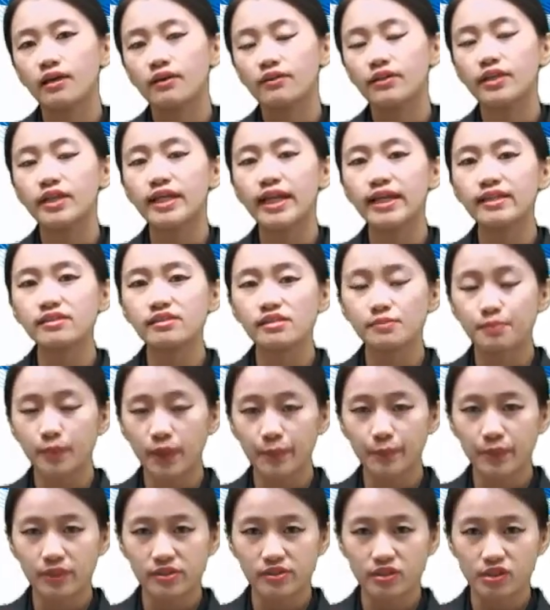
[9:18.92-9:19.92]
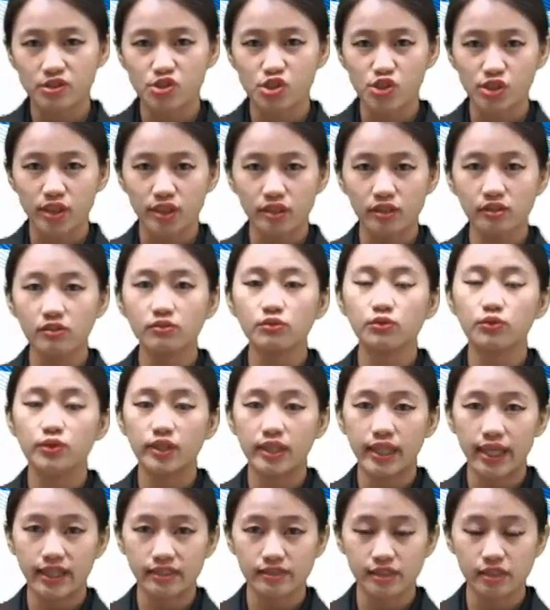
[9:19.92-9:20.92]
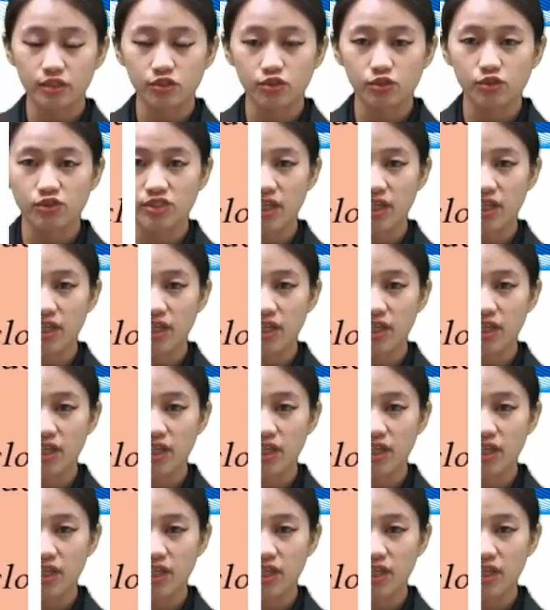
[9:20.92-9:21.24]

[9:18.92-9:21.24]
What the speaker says: The next preposition relating to